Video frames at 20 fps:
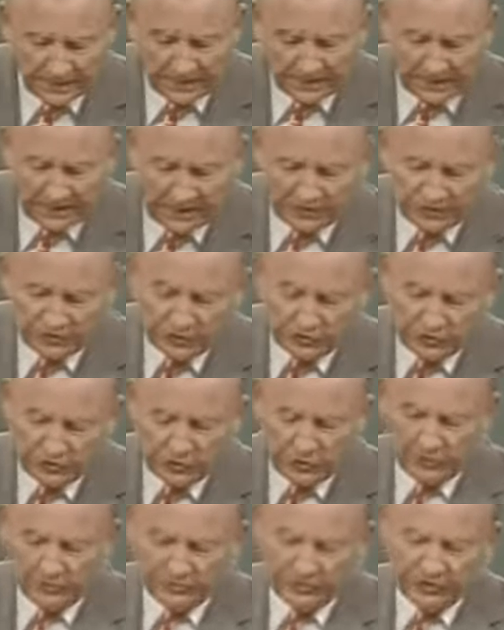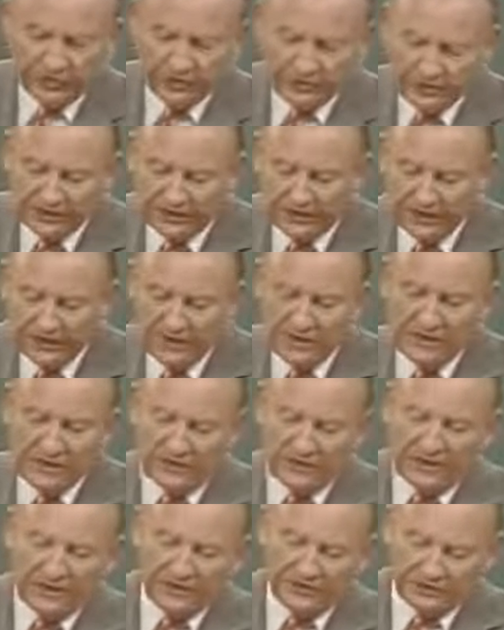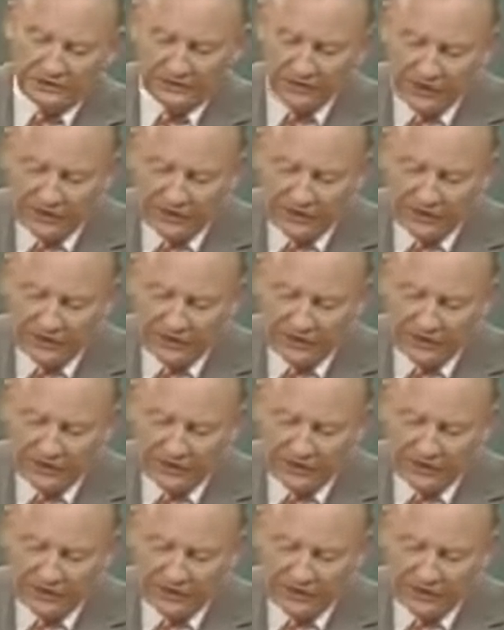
In Matthew 2 and 13, God says,